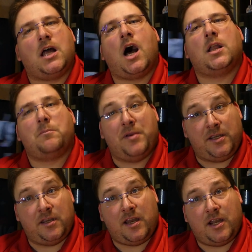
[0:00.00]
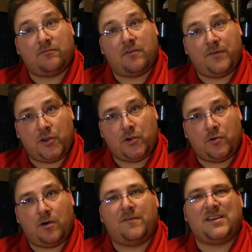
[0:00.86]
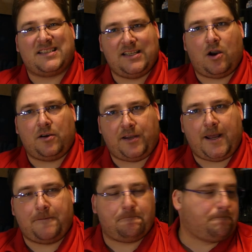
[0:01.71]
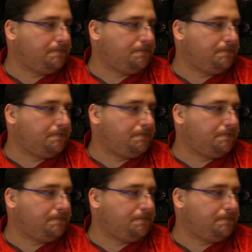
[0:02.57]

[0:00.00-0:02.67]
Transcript: non opinionated review of the CR10.